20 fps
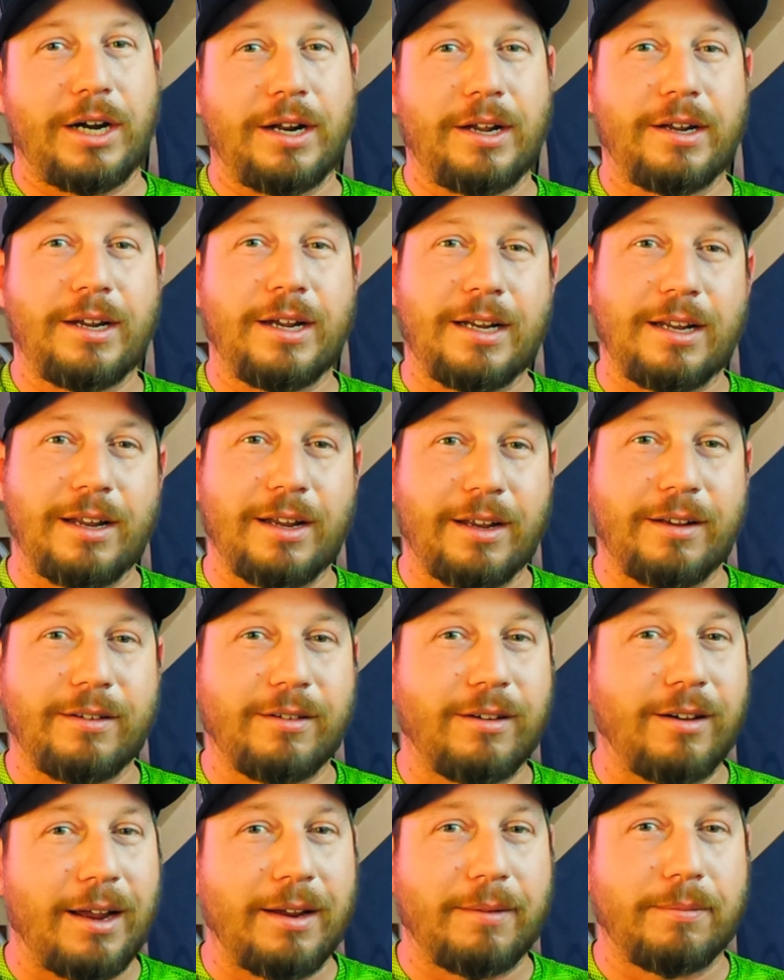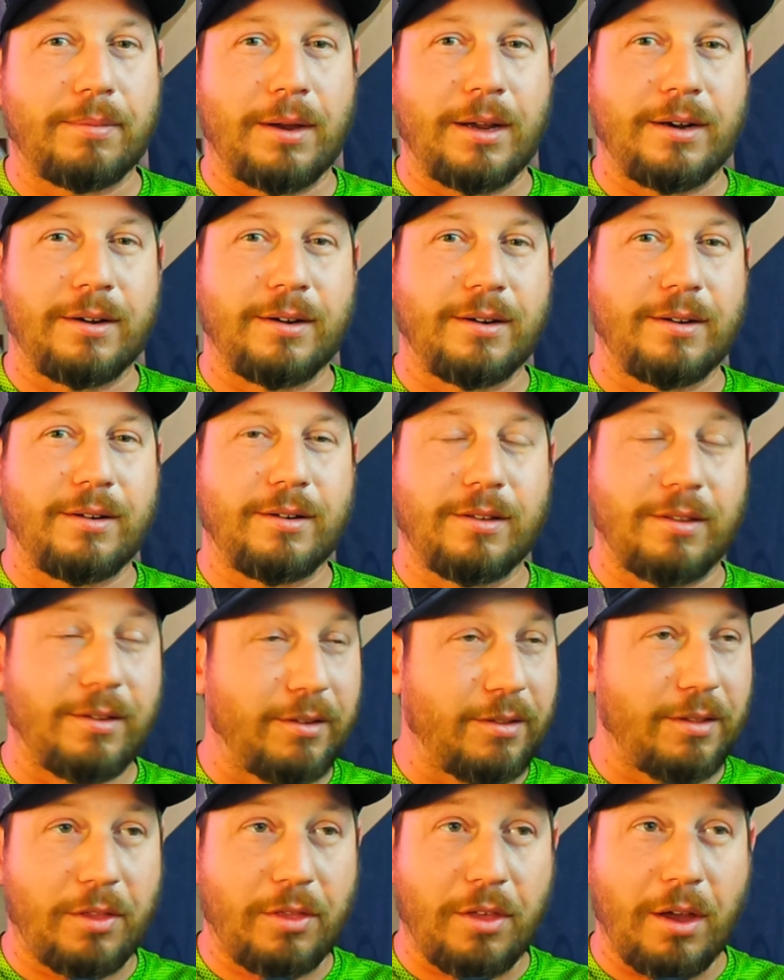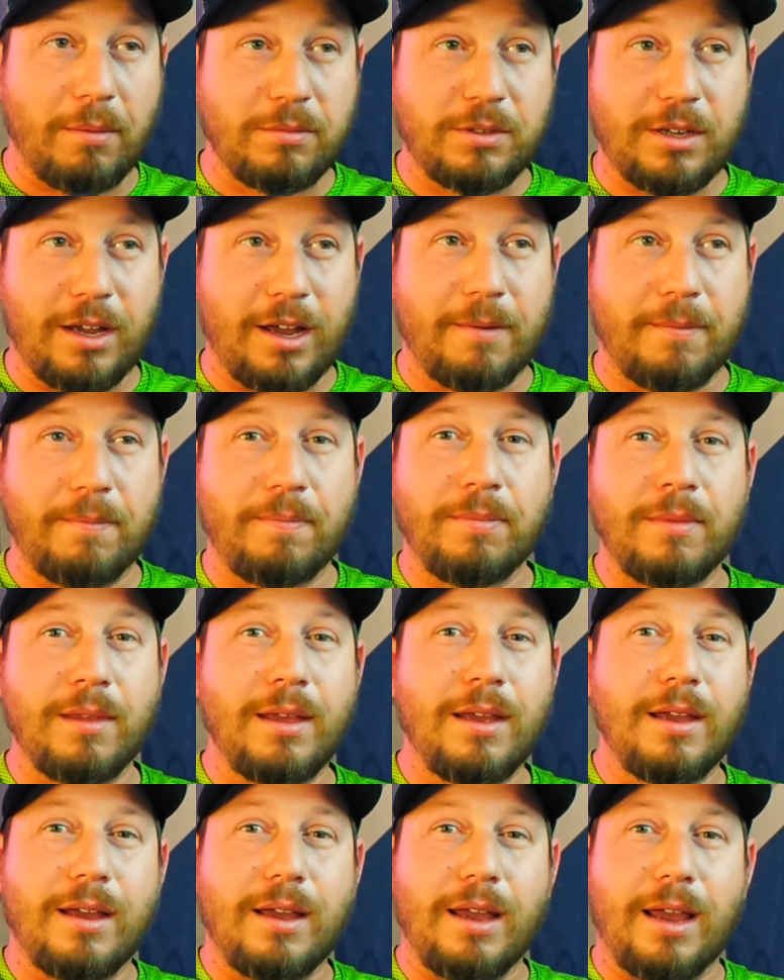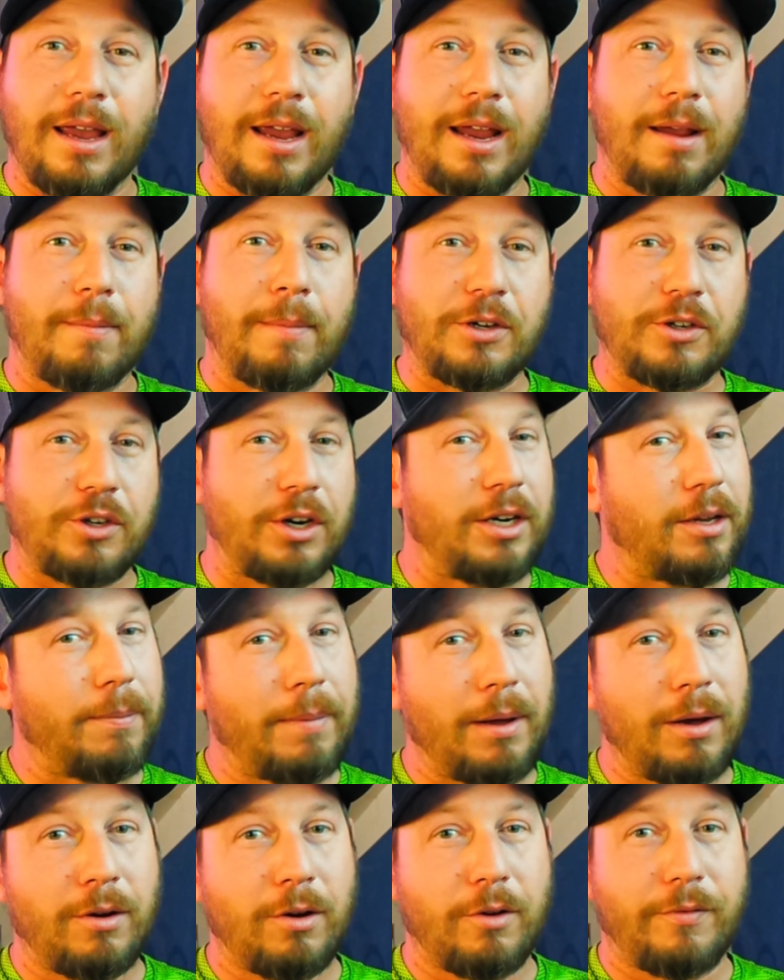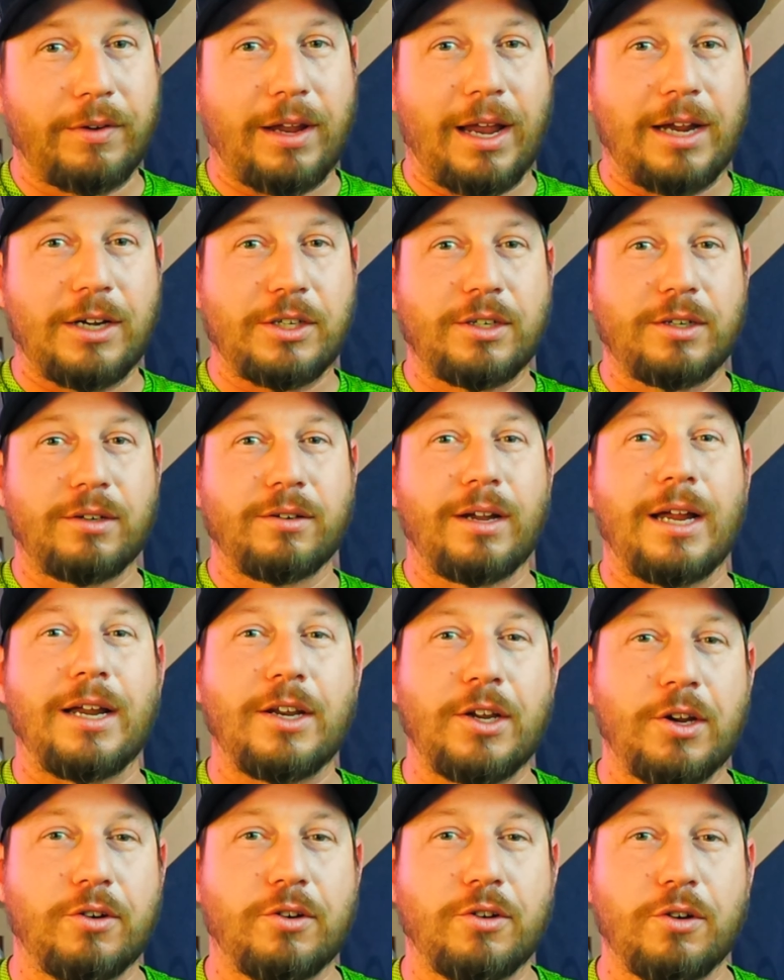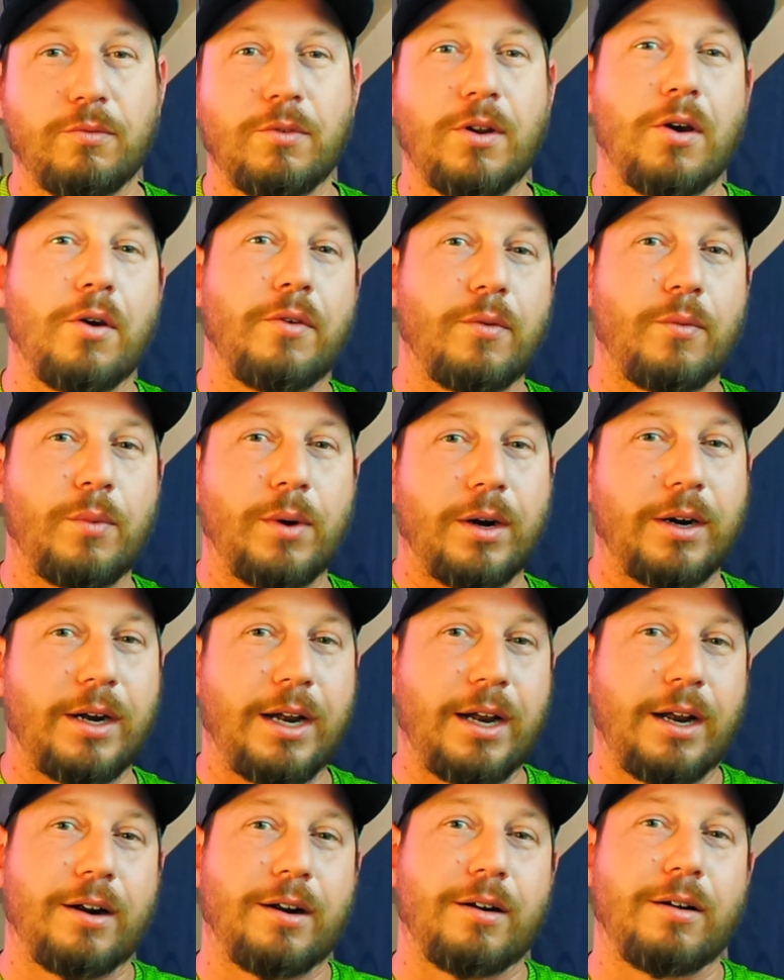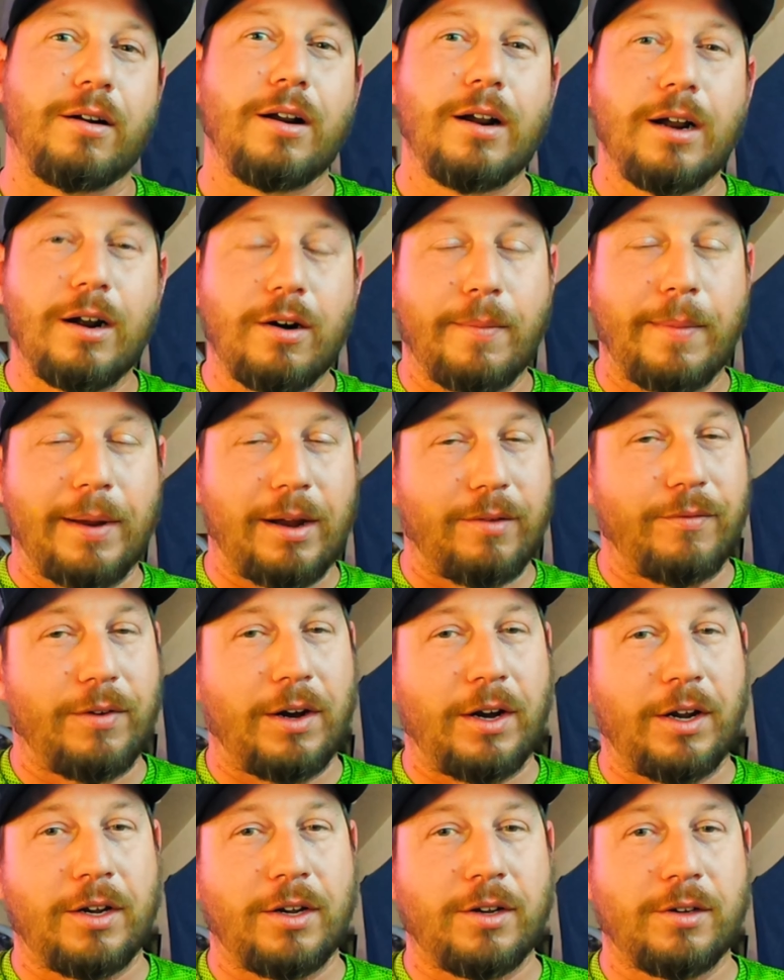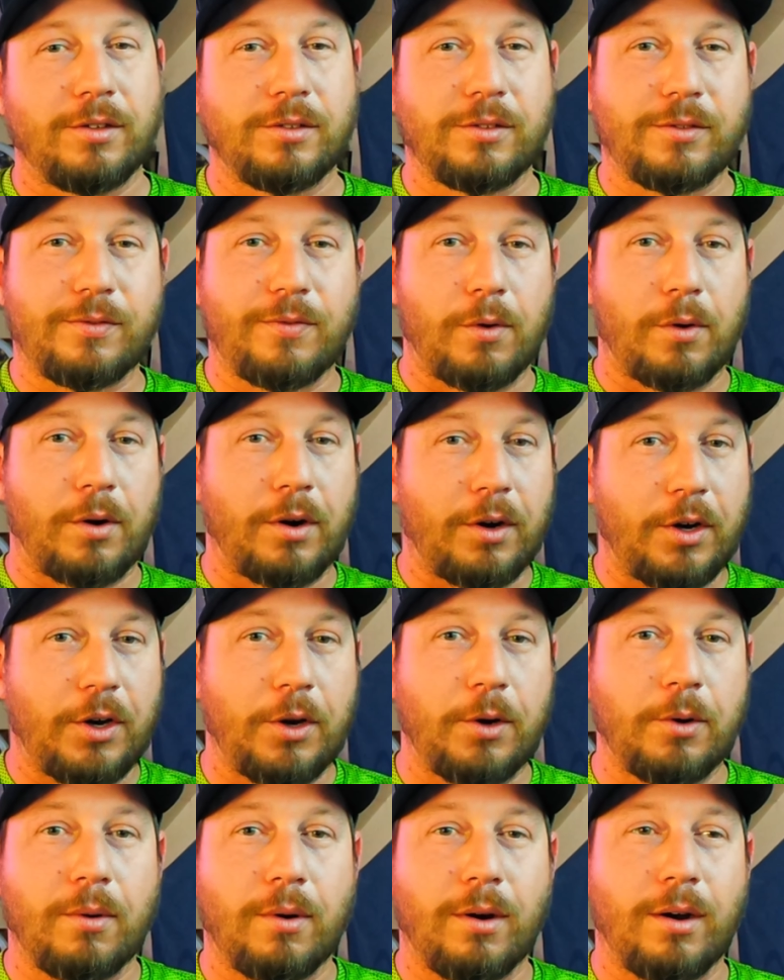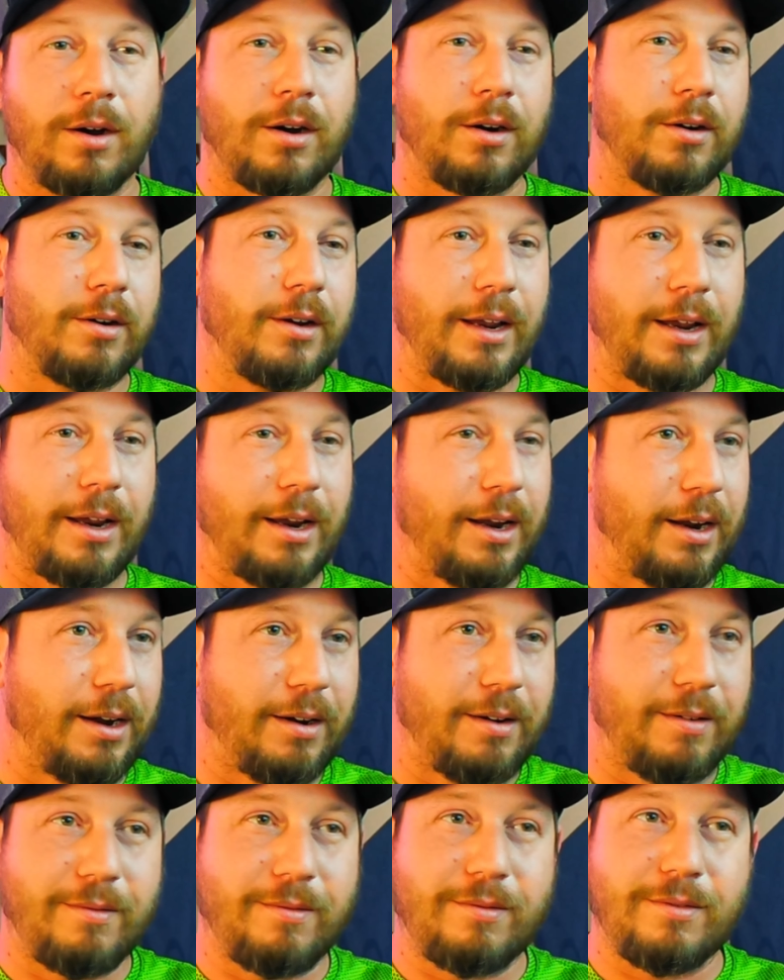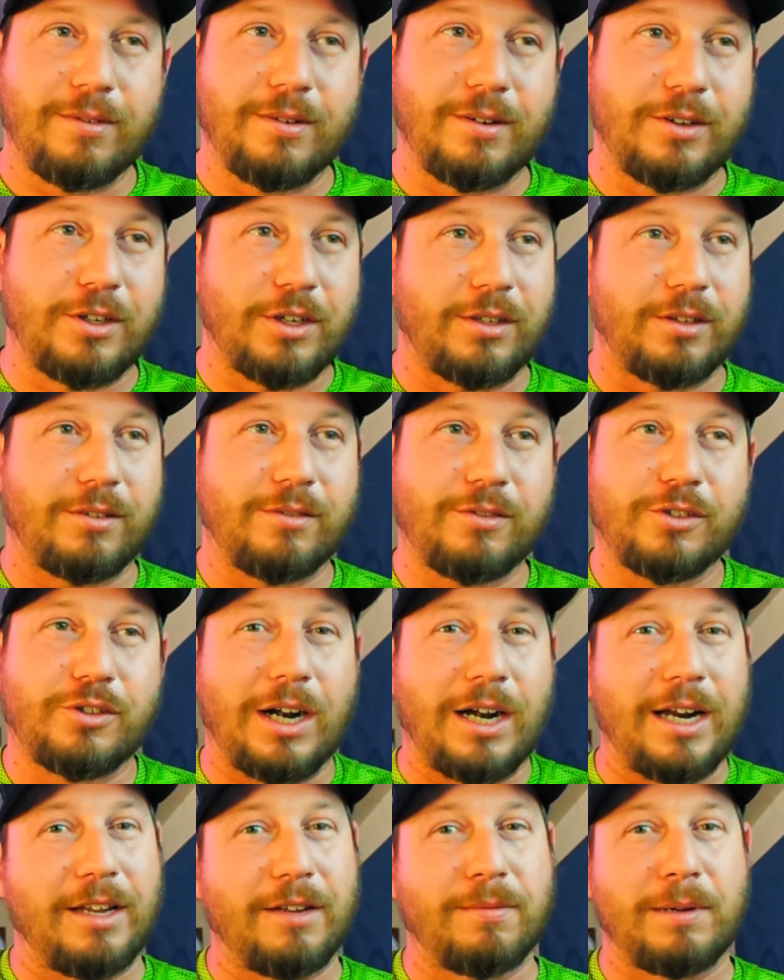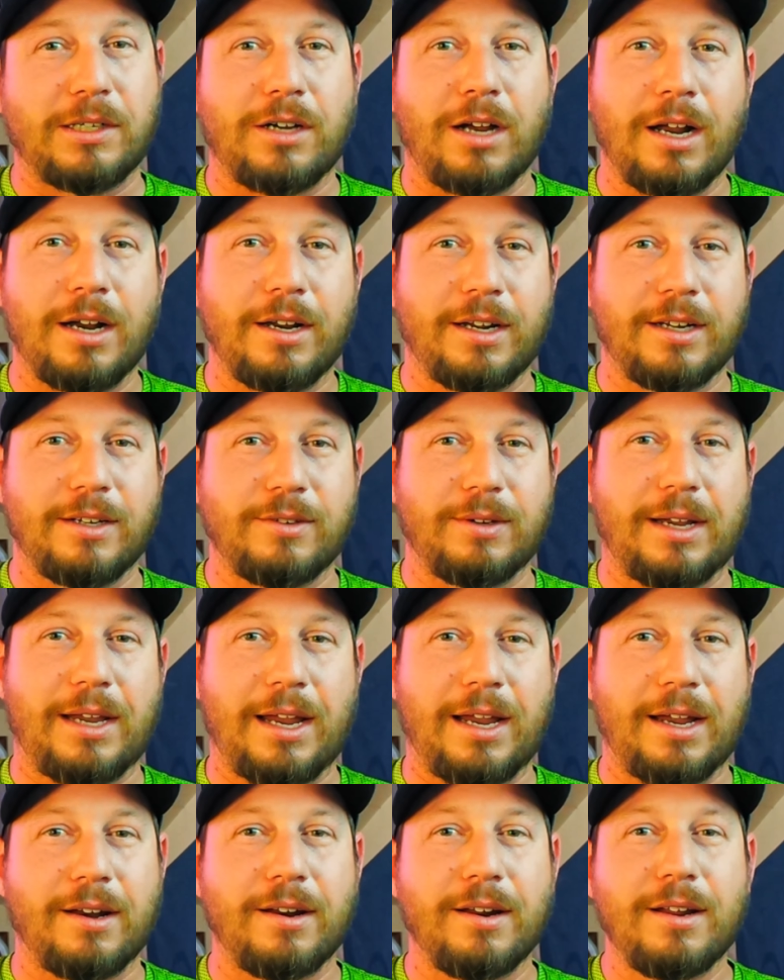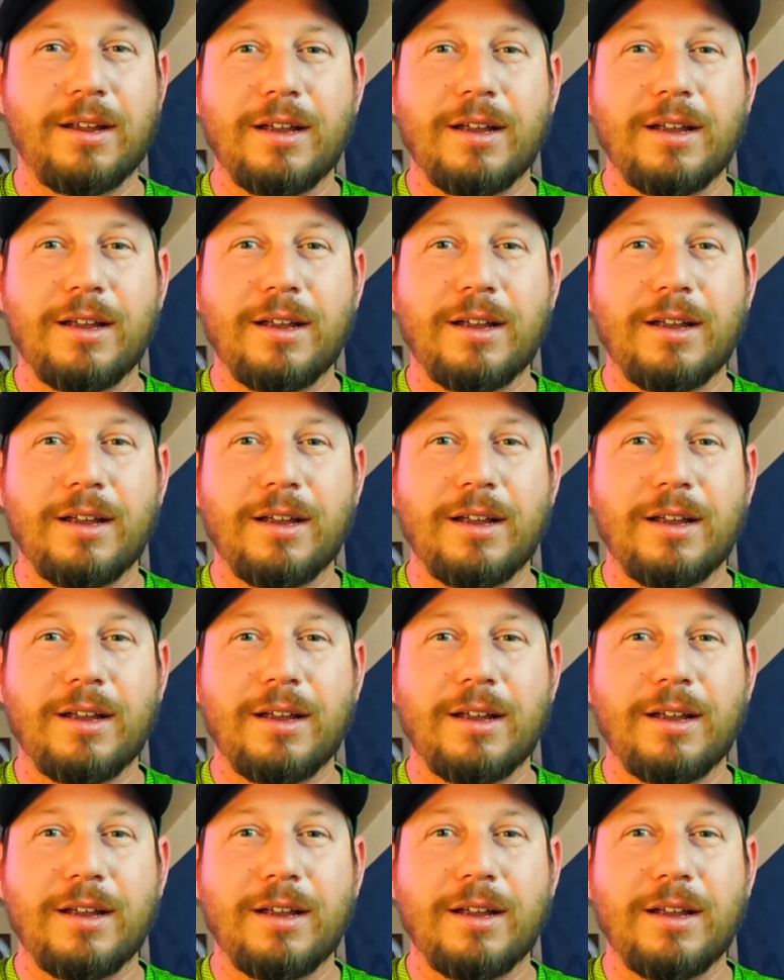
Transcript: it. Hit that like button, the thumbs up, and make sure you hit the bell notification. Let YouTube know that we're here making videos for you all, and just trying to get as much content as we can.